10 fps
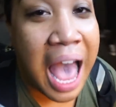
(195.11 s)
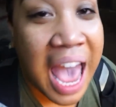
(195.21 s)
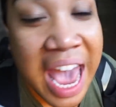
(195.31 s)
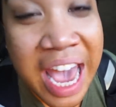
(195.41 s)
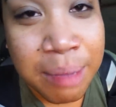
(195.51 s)
I
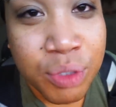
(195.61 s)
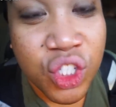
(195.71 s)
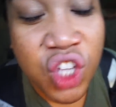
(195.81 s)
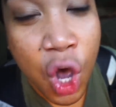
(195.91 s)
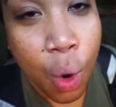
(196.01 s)
am
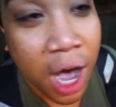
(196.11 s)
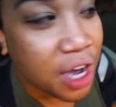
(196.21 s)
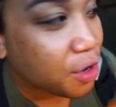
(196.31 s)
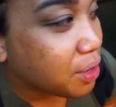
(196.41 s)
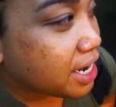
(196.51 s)
so
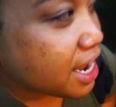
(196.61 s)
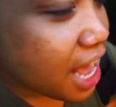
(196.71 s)
hungry.